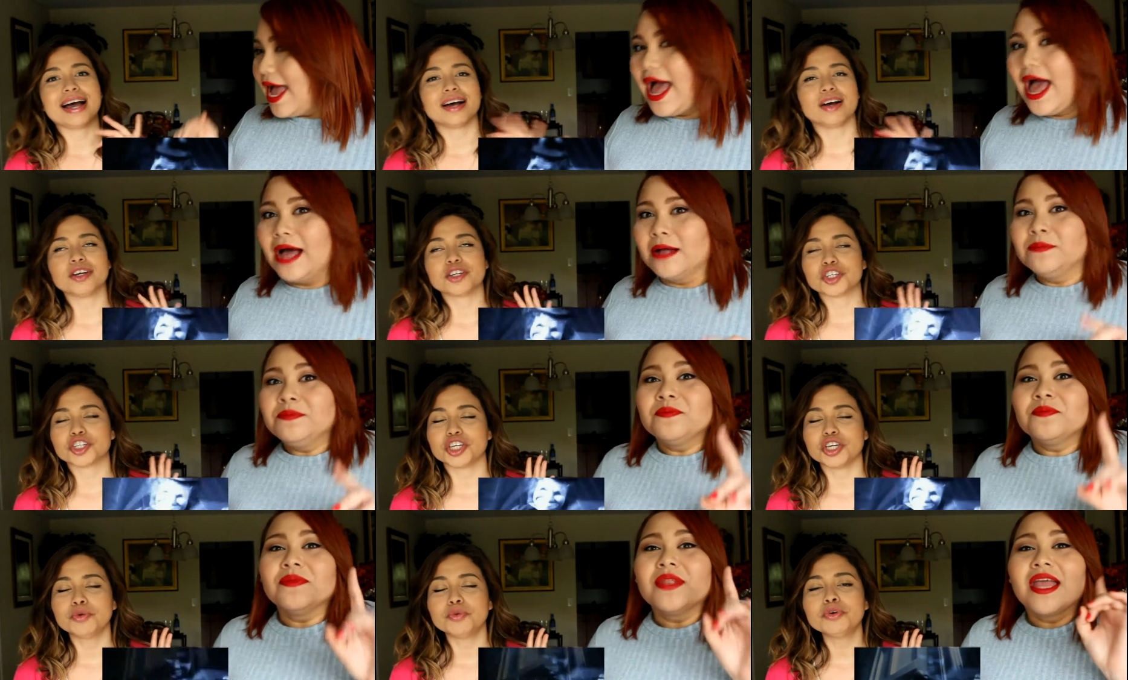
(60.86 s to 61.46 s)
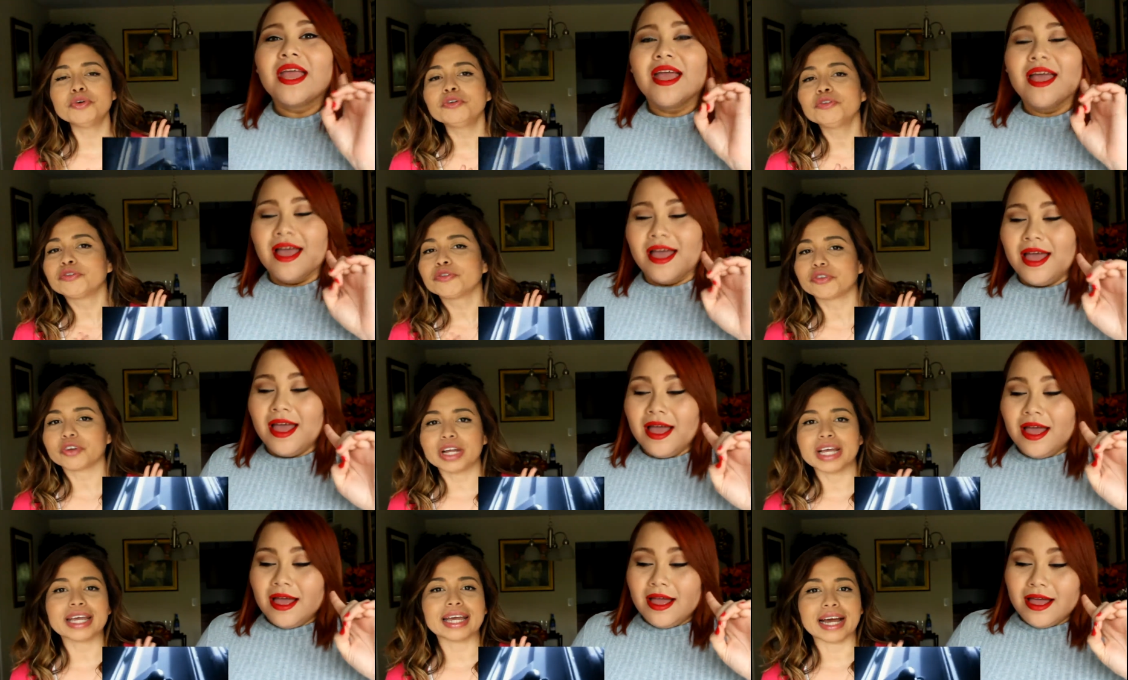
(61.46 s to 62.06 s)
Speaker 1: Yeah. yeah. She will
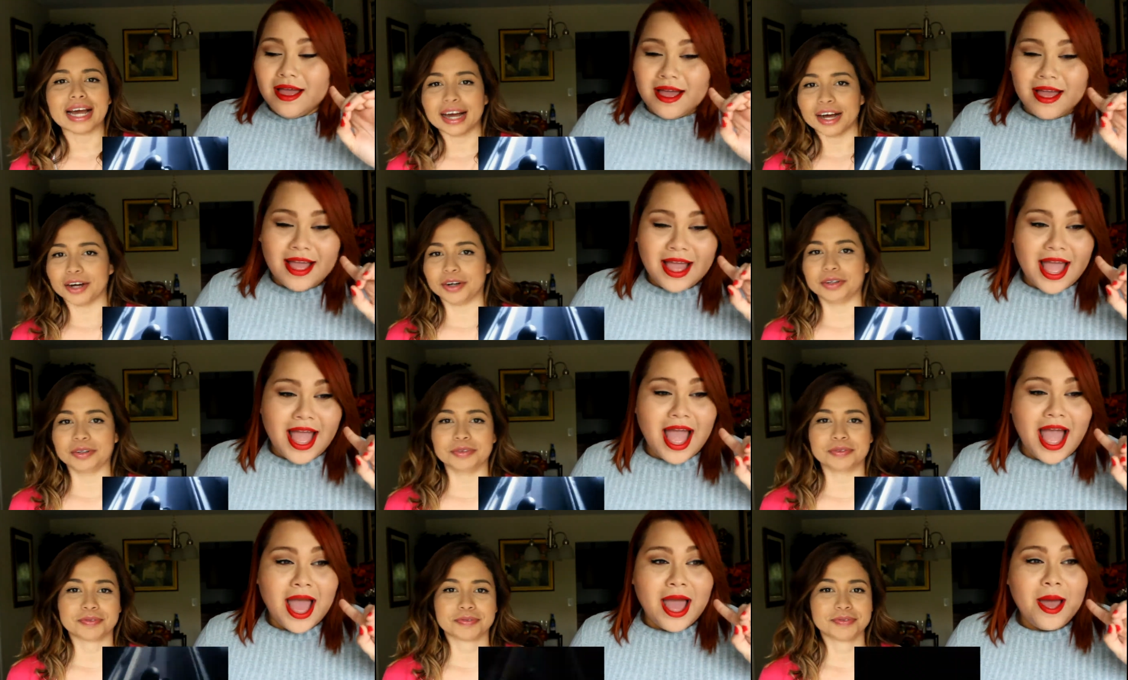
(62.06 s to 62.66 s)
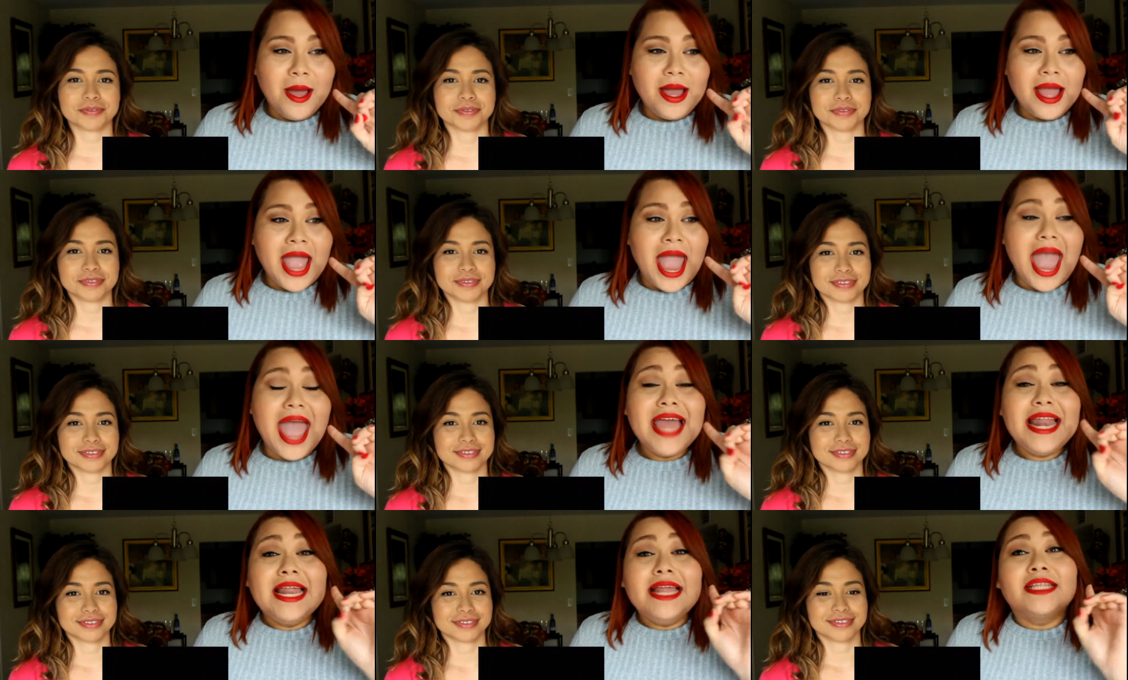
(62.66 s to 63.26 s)
freak out.
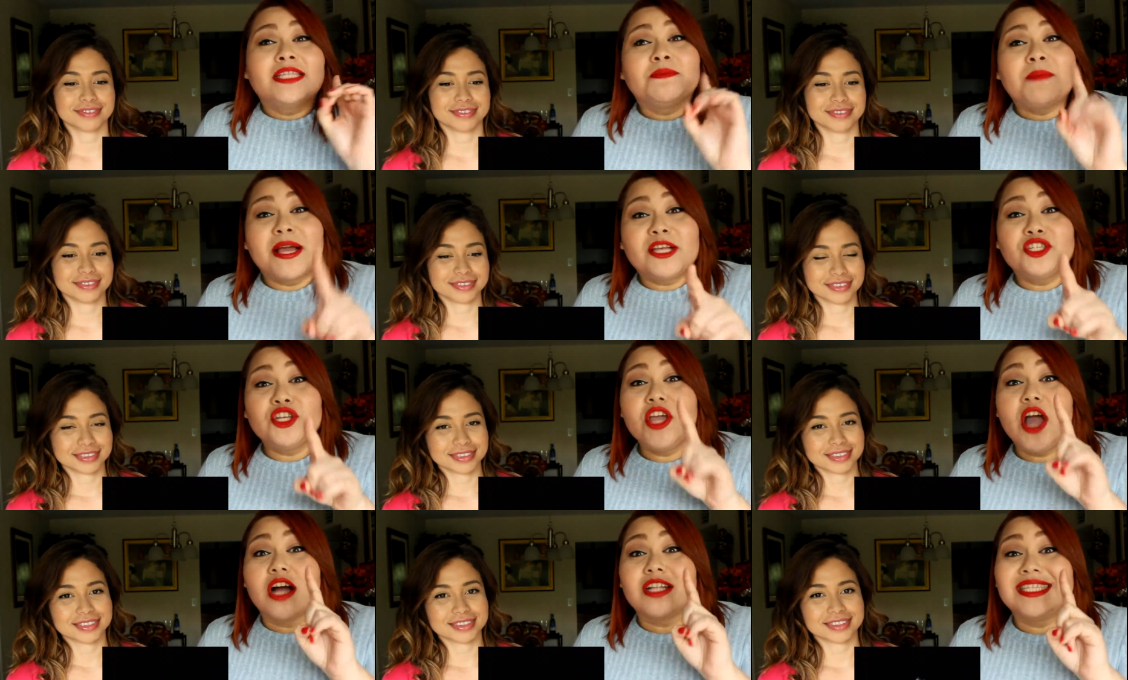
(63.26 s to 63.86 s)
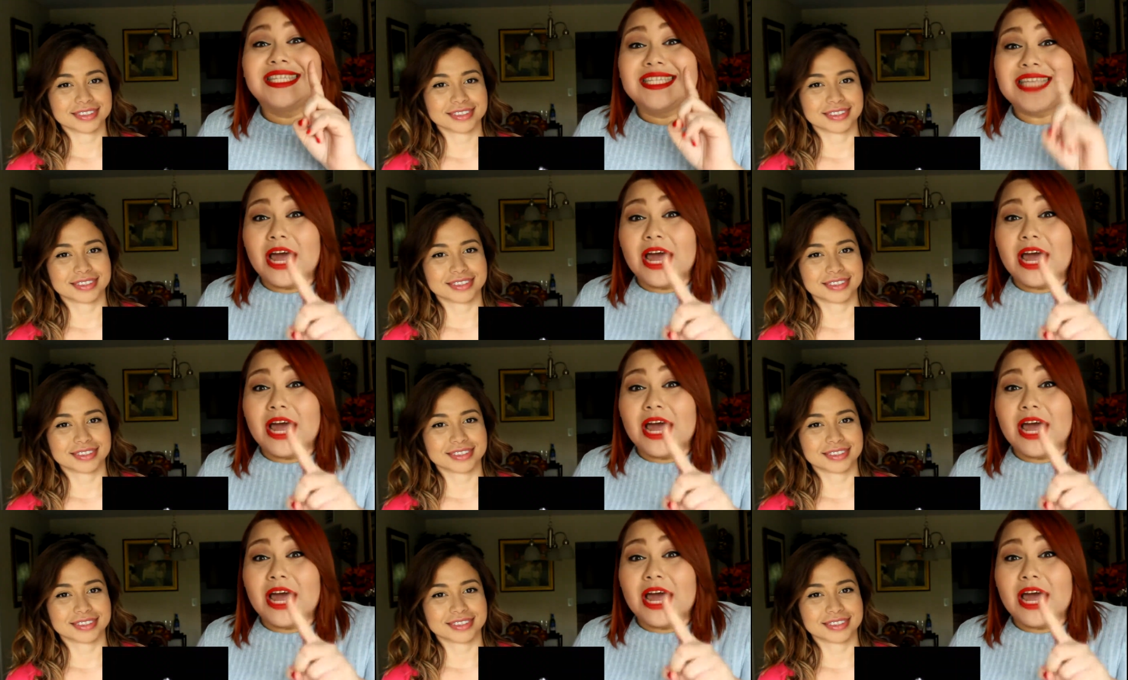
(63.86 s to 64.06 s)
And especially on